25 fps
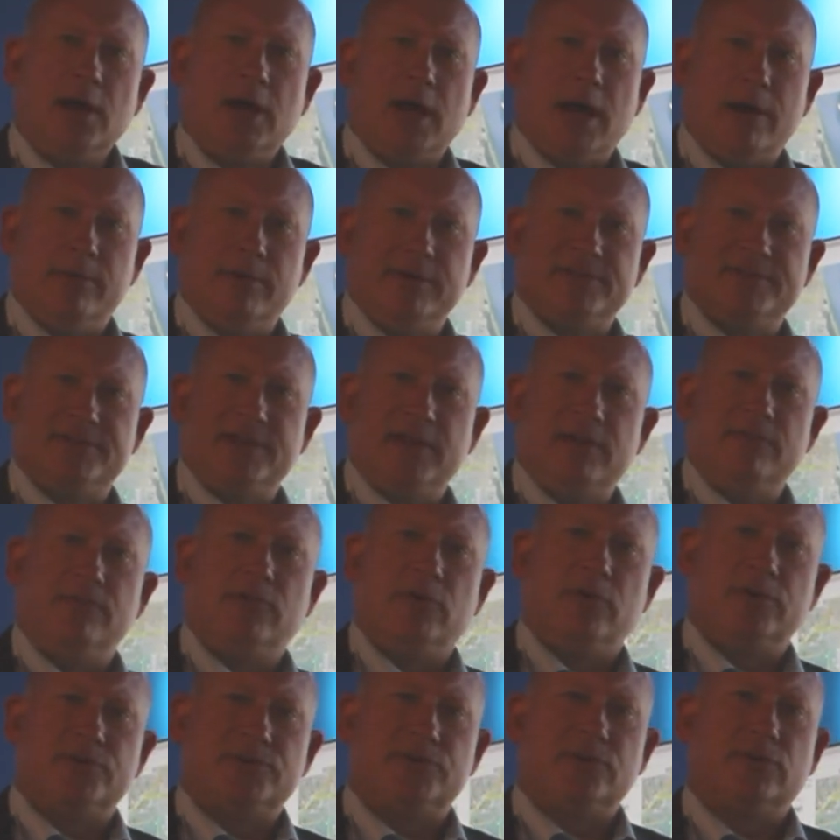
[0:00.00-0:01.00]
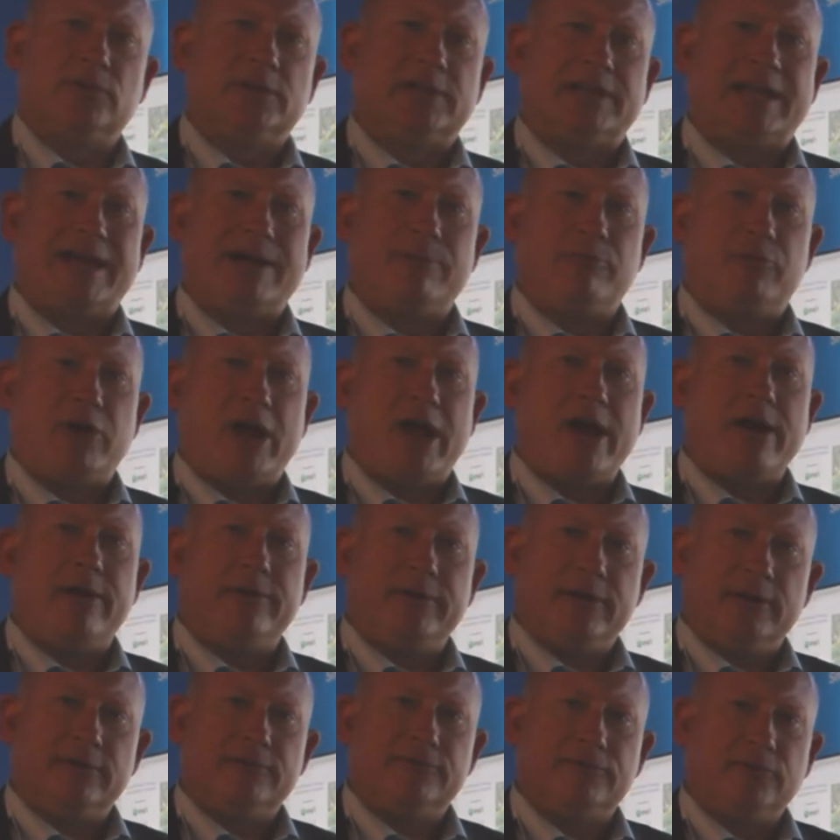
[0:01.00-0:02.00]
I would say, virtual
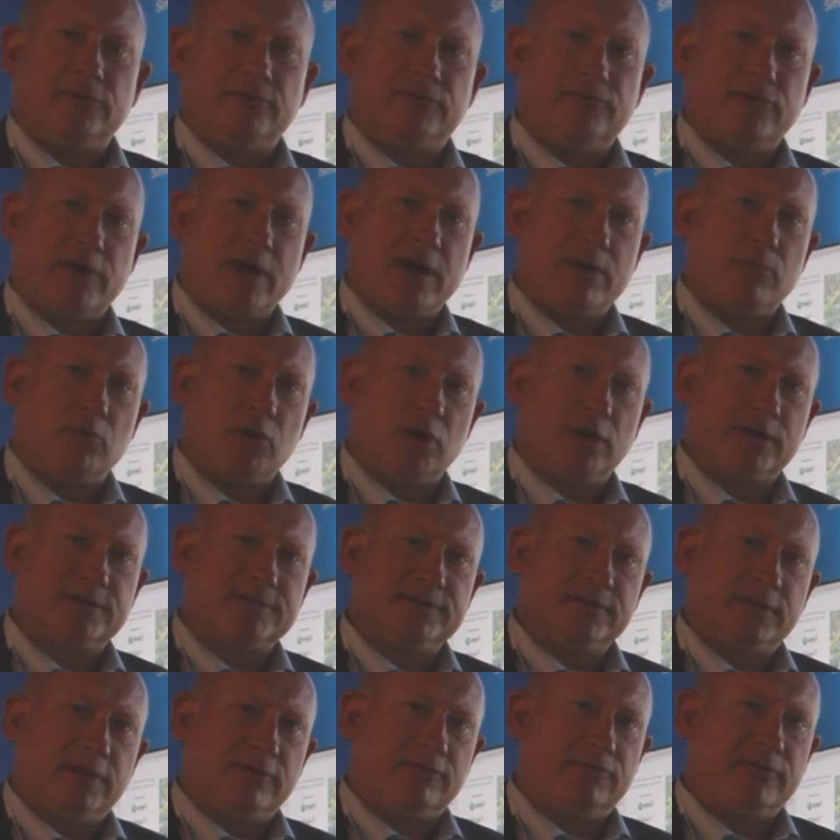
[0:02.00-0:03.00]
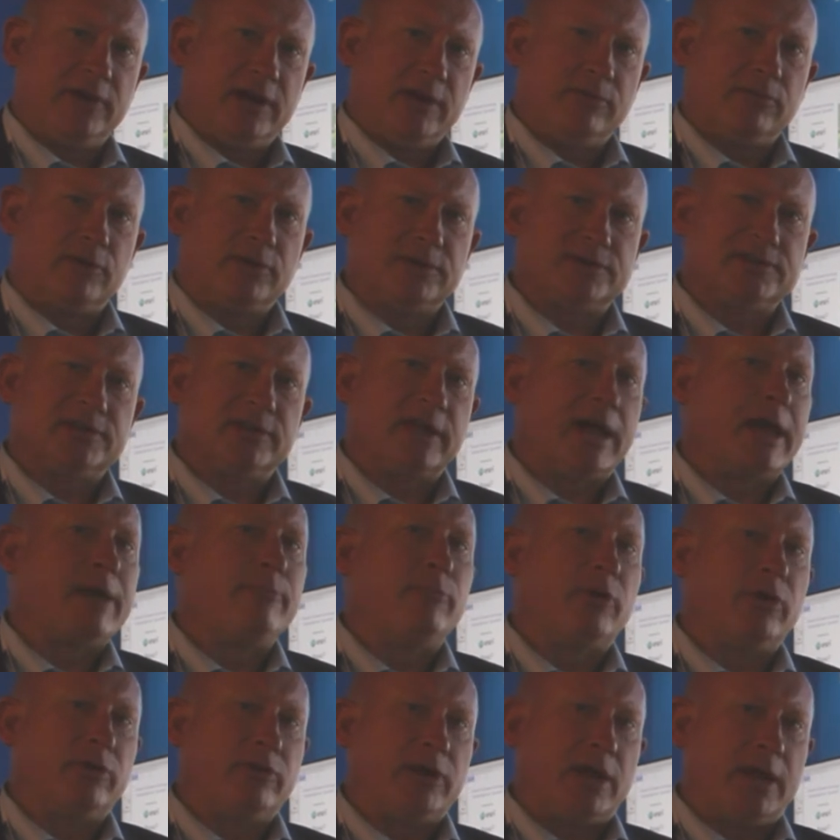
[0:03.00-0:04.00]
librarian for frameworks and the frameworks
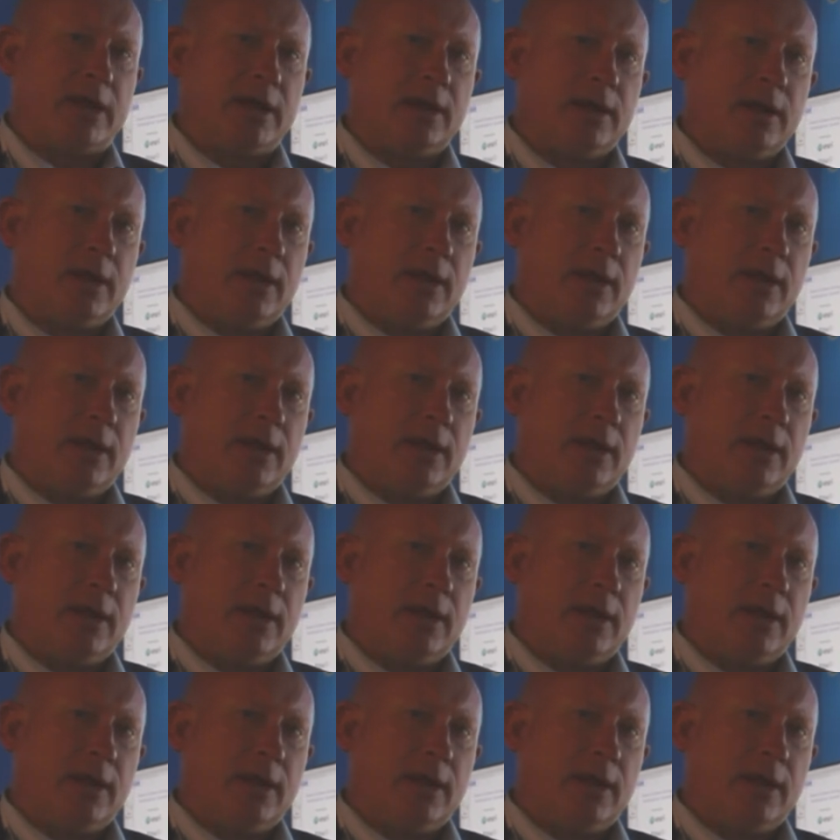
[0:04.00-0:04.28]
library